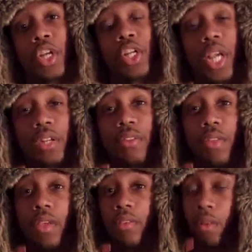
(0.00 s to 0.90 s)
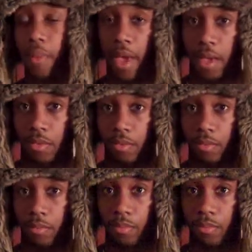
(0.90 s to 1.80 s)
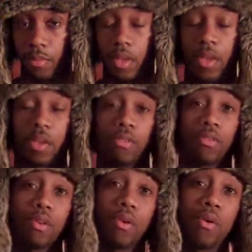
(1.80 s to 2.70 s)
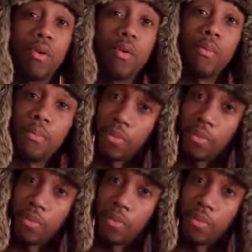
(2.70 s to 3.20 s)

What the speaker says: changing things in the past. So,